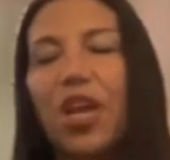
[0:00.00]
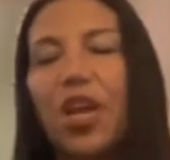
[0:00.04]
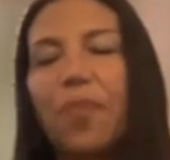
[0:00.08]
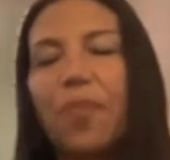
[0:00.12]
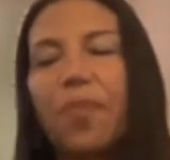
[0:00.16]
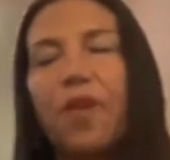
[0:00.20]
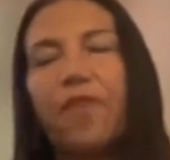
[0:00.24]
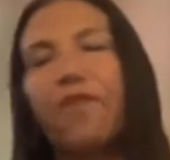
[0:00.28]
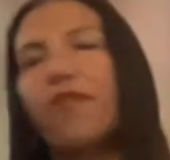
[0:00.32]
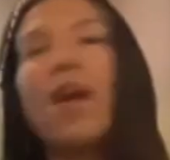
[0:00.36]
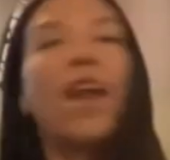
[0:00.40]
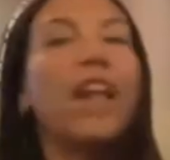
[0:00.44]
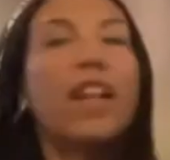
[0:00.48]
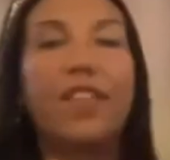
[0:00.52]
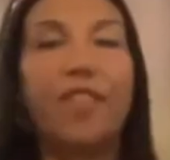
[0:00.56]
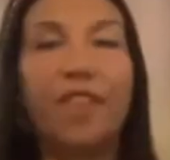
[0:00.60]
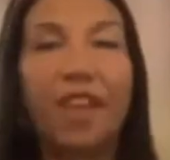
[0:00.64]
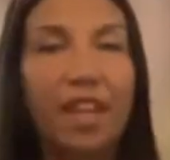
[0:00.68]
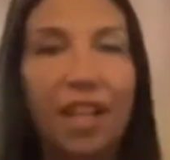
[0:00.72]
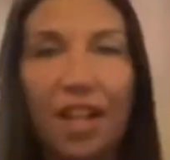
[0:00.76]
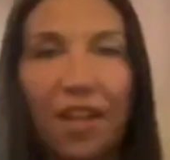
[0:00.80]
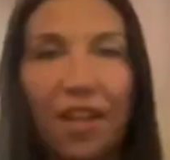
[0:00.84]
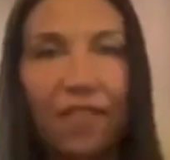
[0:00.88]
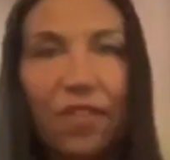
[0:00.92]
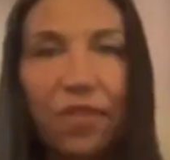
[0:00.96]
But for
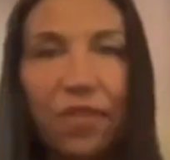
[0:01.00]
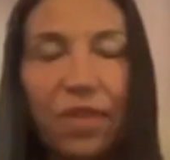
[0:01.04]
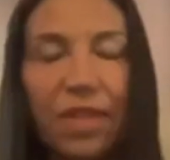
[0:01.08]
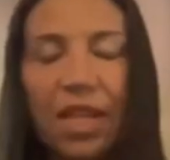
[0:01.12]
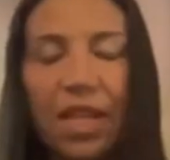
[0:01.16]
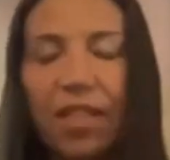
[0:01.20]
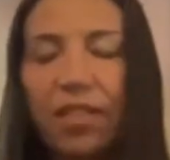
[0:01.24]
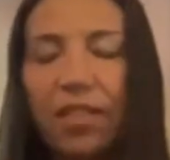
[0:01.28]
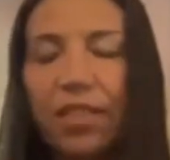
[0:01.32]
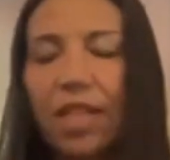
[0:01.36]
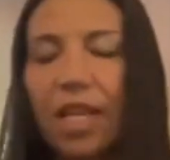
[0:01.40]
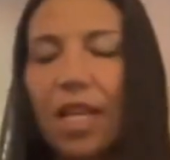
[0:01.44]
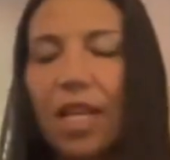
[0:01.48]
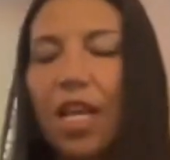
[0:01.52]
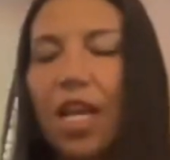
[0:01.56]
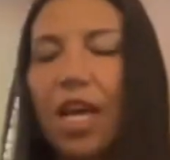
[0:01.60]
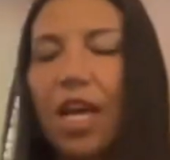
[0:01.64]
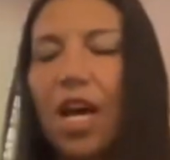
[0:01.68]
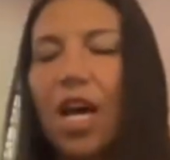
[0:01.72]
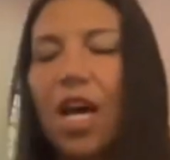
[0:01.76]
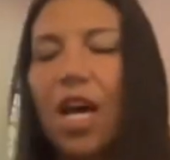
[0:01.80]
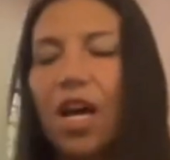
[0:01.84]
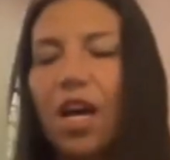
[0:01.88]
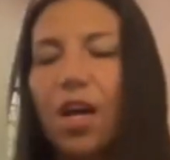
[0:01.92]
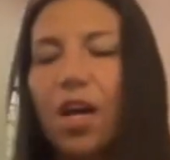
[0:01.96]
anything and everyone else,
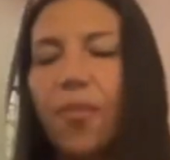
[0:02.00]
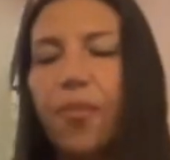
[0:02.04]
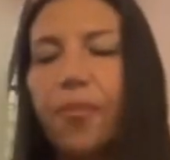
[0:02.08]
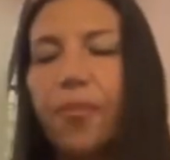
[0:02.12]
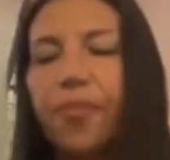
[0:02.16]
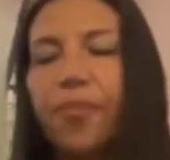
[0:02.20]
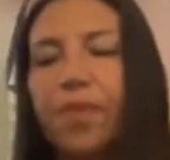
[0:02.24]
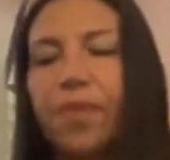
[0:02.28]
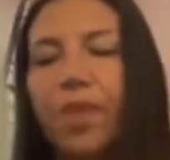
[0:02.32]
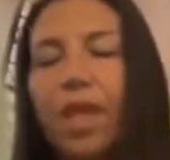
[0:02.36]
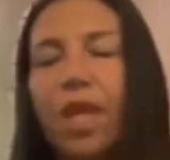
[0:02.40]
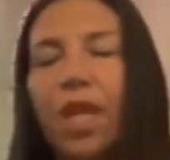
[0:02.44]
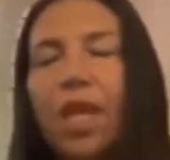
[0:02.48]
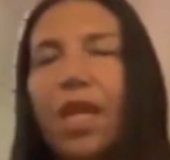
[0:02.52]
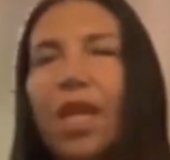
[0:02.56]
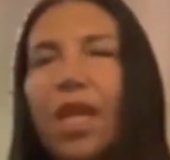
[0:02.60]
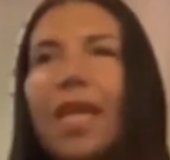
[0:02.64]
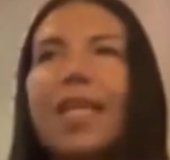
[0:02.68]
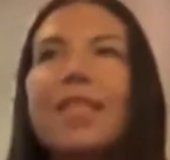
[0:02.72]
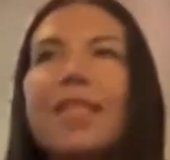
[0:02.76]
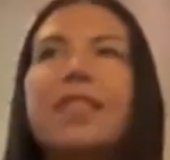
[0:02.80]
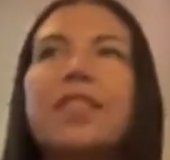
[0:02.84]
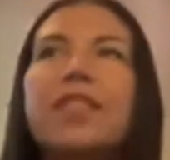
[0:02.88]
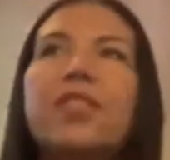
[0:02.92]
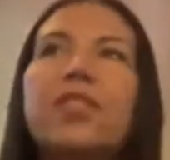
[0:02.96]
um,
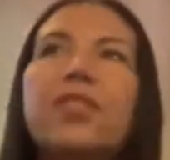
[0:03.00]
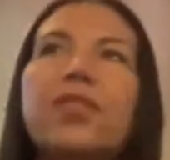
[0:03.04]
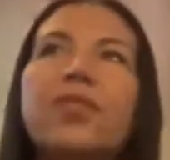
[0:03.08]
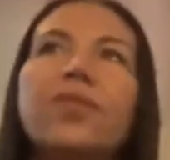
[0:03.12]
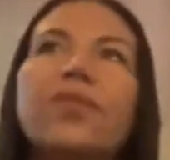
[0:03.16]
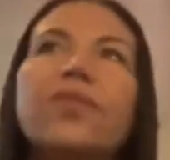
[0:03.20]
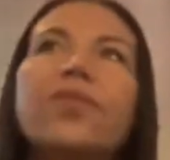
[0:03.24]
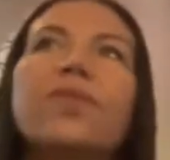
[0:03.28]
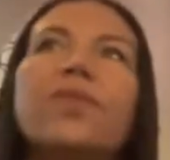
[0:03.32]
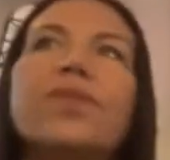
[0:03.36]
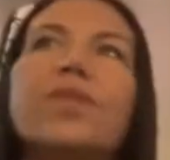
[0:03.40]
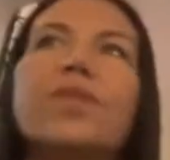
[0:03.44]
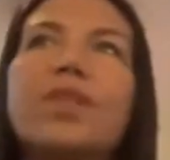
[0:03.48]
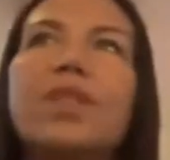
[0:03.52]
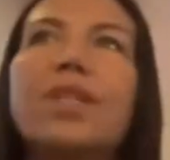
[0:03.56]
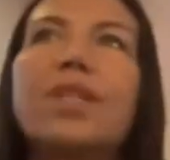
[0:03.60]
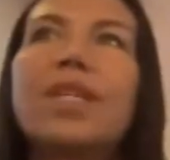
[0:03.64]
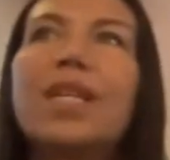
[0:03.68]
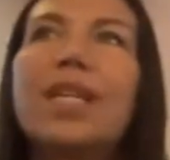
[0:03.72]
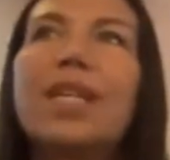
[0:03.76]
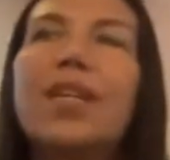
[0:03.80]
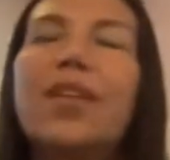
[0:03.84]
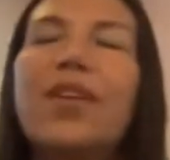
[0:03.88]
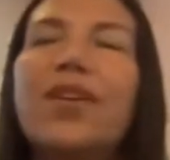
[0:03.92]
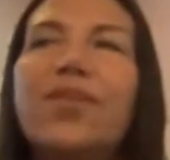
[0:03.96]
is to
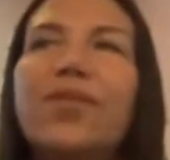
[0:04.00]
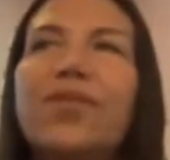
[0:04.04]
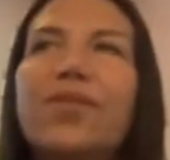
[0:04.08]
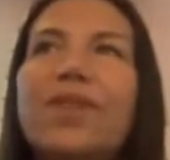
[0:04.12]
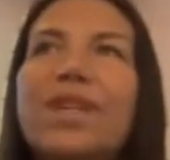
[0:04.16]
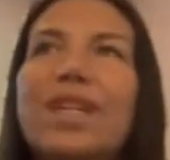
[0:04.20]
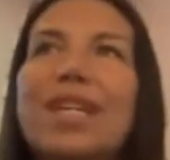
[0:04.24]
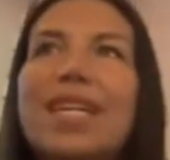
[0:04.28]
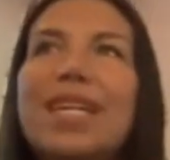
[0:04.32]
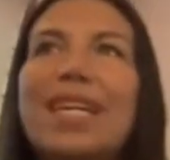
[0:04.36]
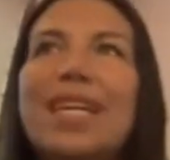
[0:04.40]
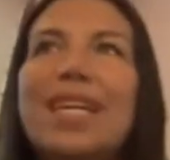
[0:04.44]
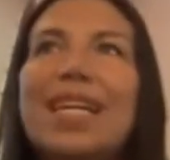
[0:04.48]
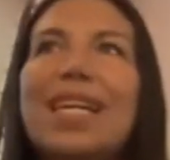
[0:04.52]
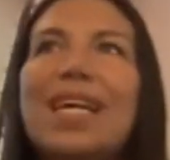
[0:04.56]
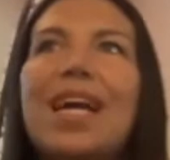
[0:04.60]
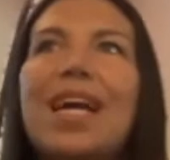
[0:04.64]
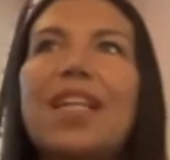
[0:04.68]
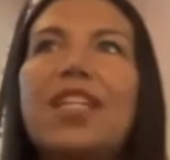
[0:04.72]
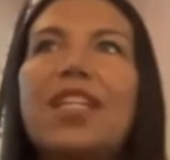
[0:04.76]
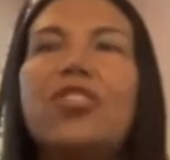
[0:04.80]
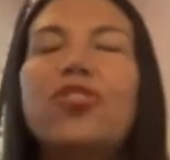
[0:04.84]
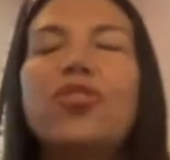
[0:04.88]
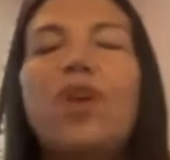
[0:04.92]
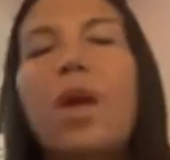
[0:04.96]
you know
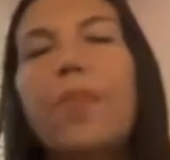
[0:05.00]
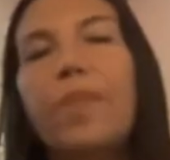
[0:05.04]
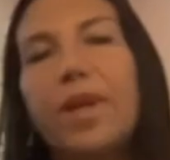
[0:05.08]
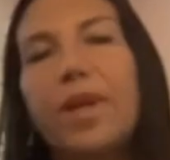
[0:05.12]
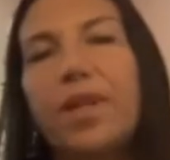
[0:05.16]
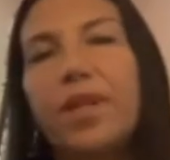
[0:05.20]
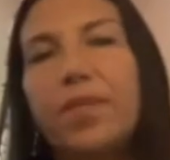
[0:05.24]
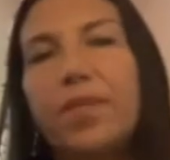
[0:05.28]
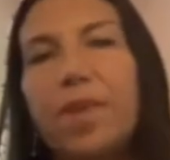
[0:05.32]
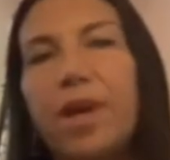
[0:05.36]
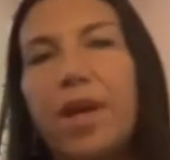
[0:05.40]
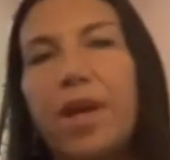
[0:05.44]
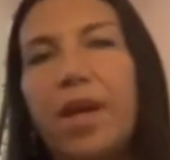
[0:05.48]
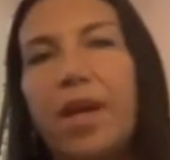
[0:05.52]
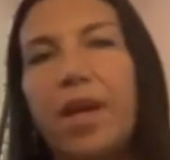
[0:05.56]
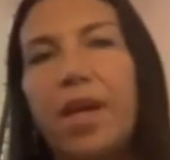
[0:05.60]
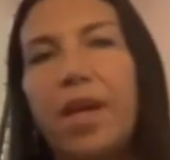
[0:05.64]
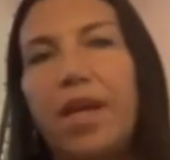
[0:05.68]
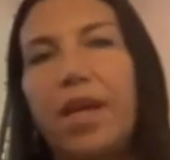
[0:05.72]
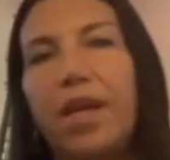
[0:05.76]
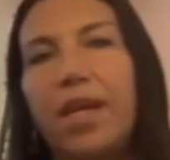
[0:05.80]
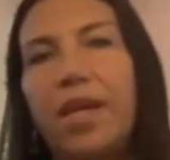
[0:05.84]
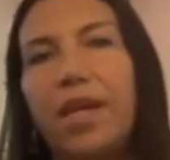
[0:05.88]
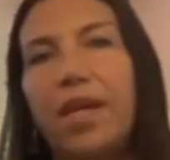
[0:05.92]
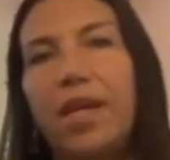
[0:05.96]
kind of drop into
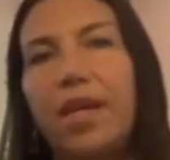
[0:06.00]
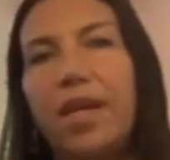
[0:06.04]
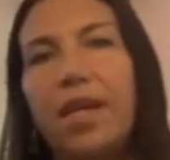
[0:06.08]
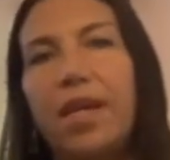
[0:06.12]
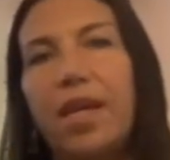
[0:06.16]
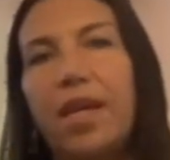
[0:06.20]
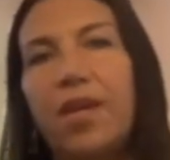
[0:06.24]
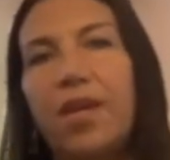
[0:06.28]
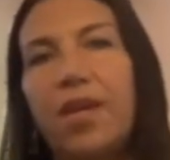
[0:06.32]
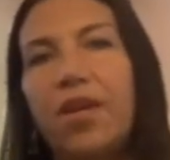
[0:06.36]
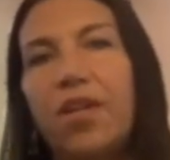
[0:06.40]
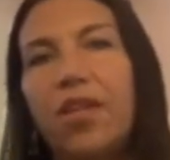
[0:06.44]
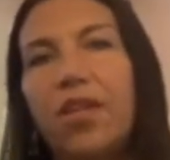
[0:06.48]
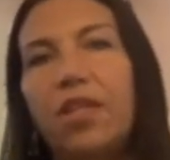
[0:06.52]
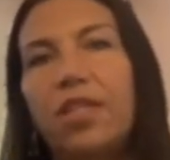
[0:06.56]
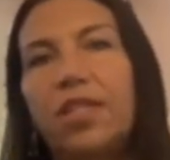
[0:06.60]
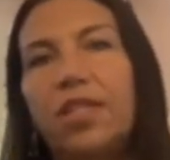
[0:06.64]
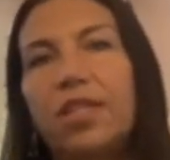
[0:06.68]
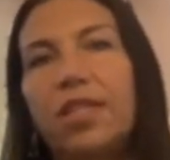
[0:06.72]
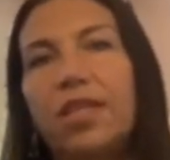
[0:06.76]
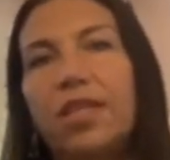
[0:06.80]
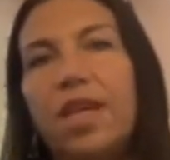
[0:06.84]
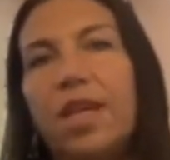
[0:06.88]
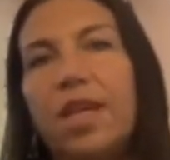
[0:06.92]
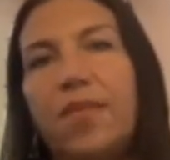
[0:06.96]
my I call
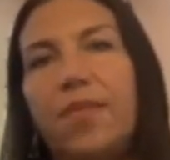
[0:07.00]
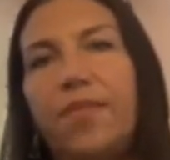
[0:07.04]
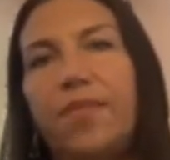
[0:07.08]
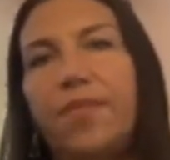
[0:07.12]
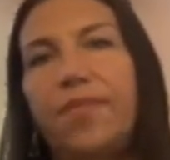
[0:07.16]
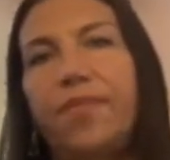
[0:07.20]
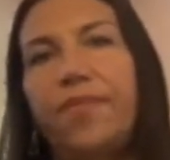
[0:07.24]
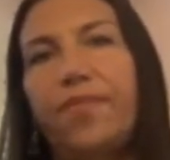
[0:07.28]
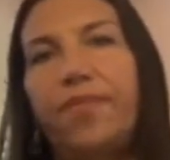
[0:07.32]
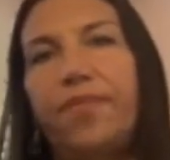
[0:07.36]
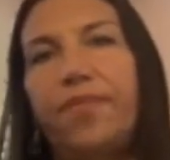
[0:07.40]
this um,